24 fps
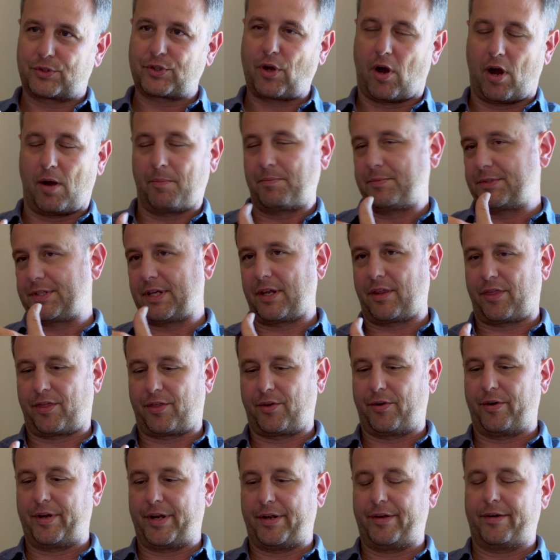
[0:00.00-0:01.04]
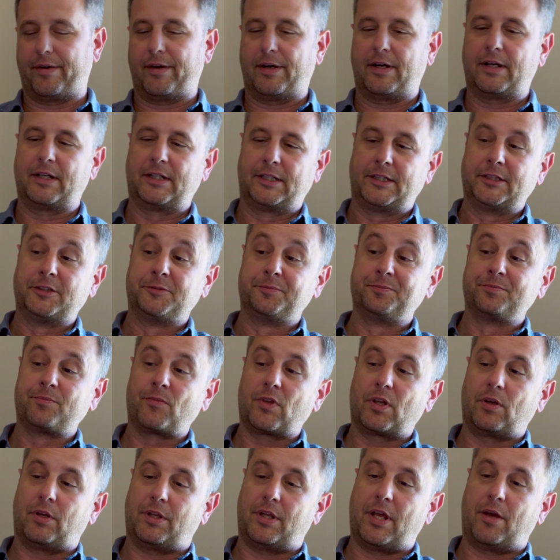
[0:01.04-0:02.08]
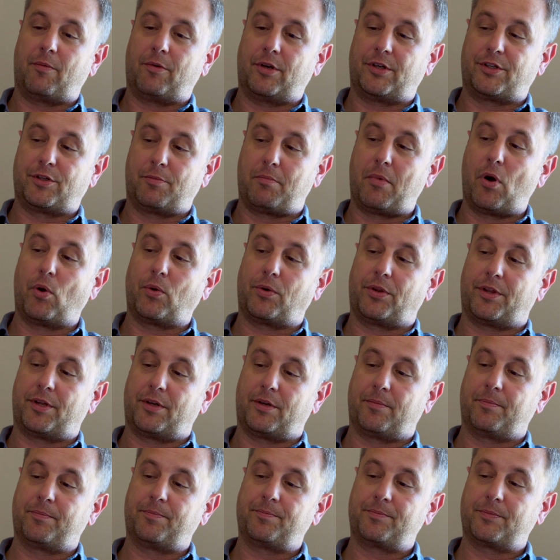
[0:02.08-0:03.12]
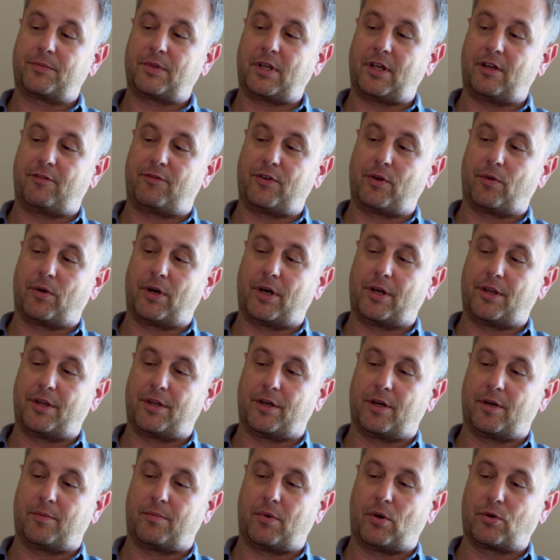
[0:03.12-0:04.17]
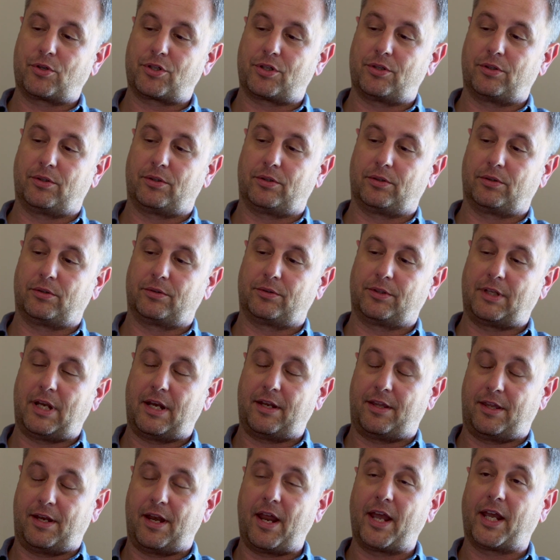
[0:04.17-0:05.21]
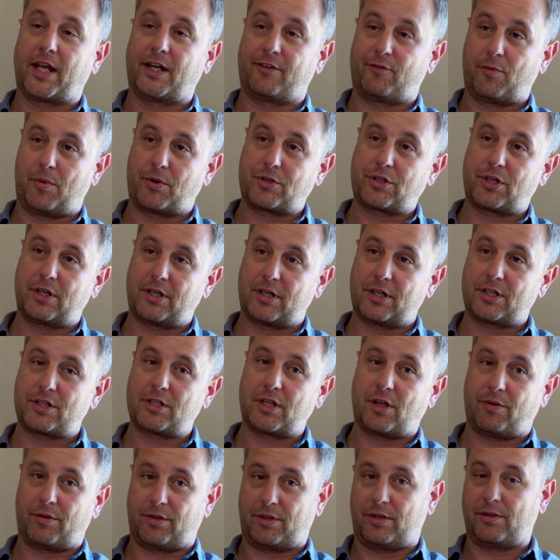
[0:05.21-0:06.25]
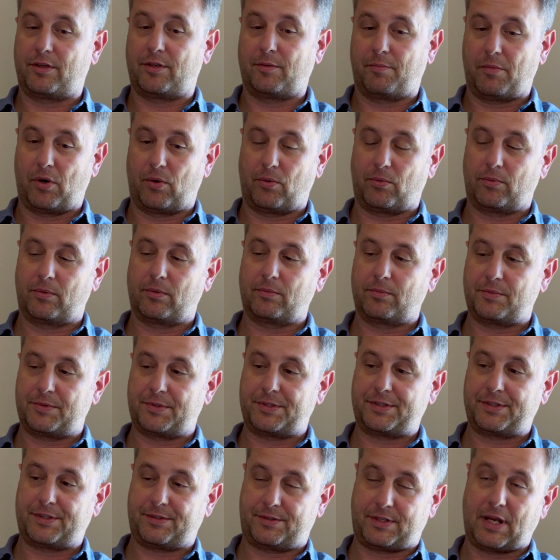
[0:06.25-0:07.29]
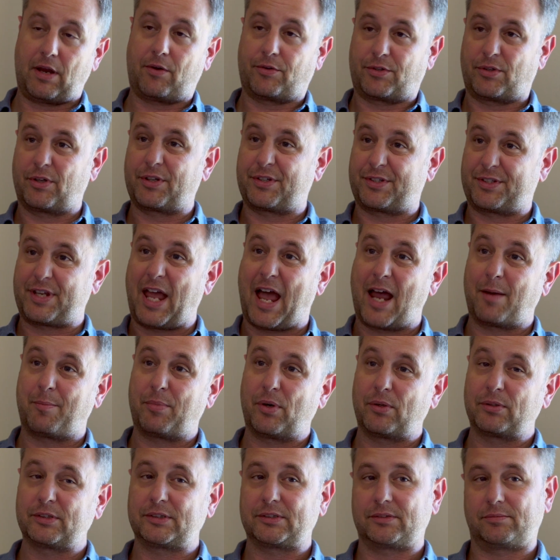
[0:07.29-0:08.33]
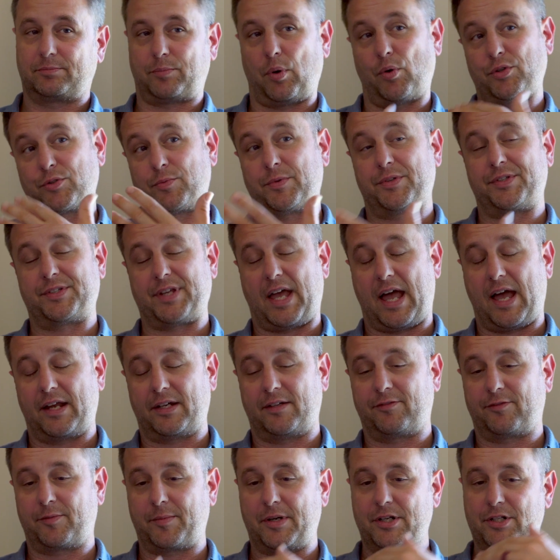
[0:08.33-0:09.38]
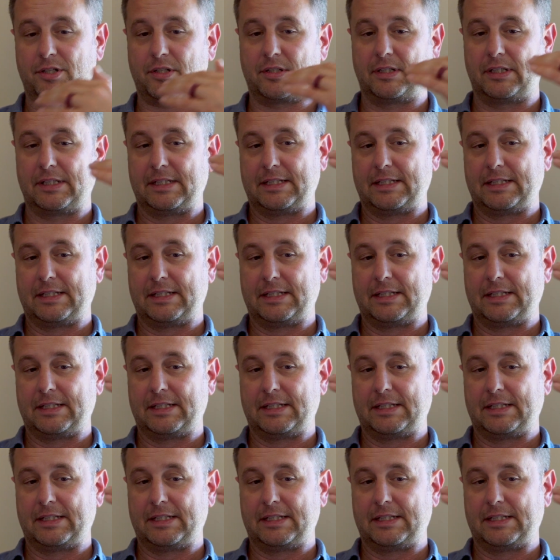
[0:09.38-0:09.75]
top, say, 30 are. And they would demote them if you were in the negative emotion condition. They would demote sort of sad posts with sad information.